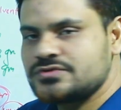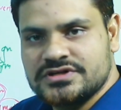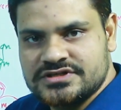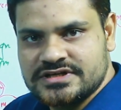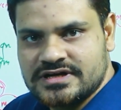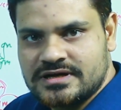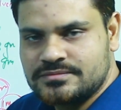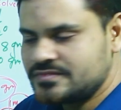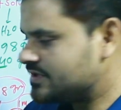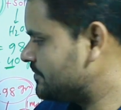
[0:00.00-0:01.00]
20
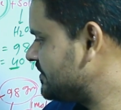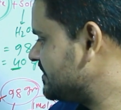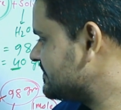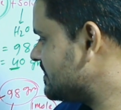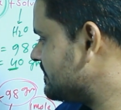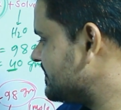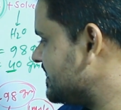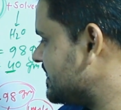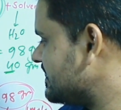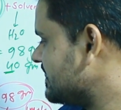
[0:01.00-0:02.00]
gram, if we dissolve
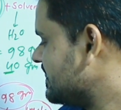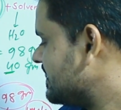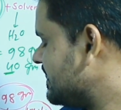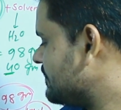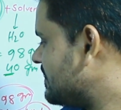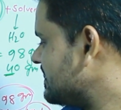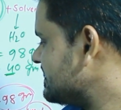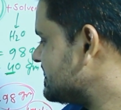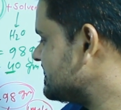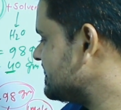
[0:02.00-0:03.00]
here in 1
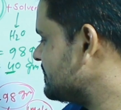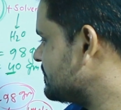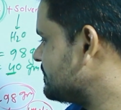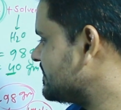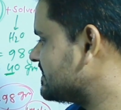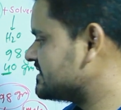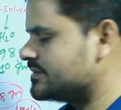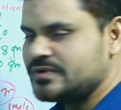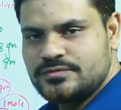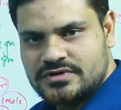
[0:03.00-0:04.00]
liter, then it will be the
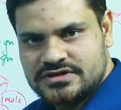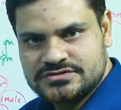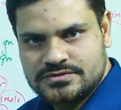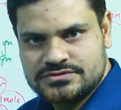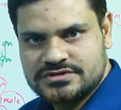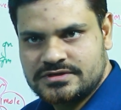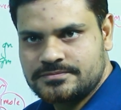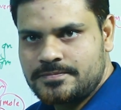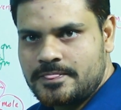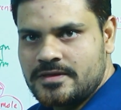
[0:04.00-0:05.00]
semi-molar
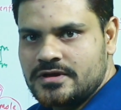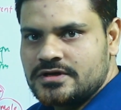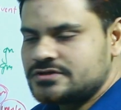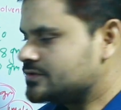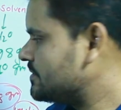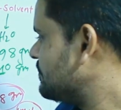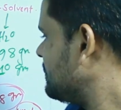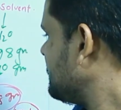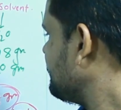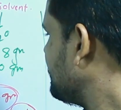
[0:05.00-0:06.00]
solution. So
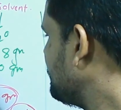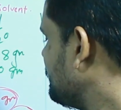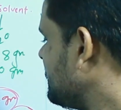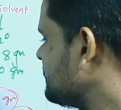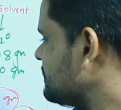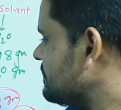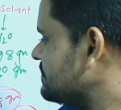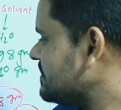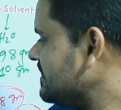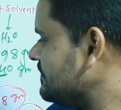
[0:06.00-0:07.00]
molar
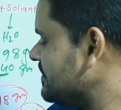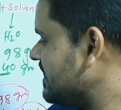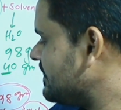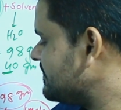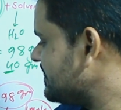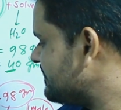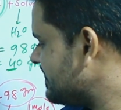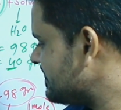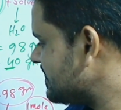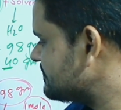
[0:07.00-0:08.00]
solution, we have
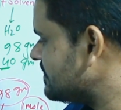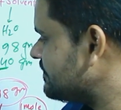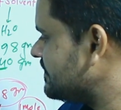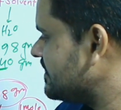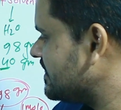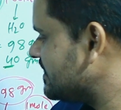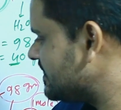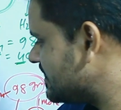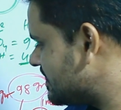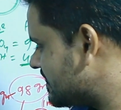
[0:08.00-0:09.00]
different types of
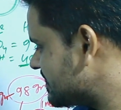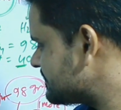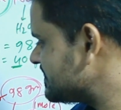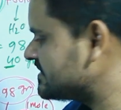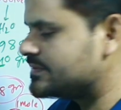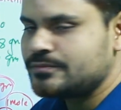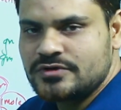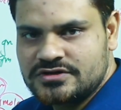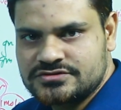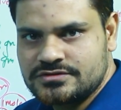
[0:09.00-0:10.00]
specific
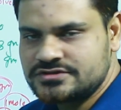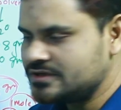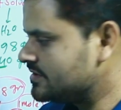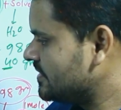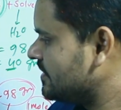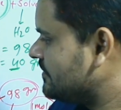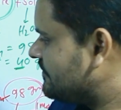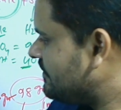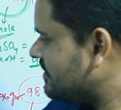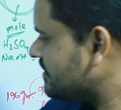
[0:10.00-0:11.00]
molar solution
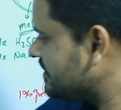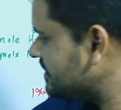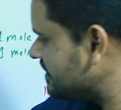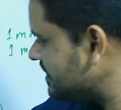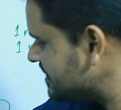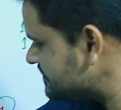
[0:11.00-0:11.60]
for a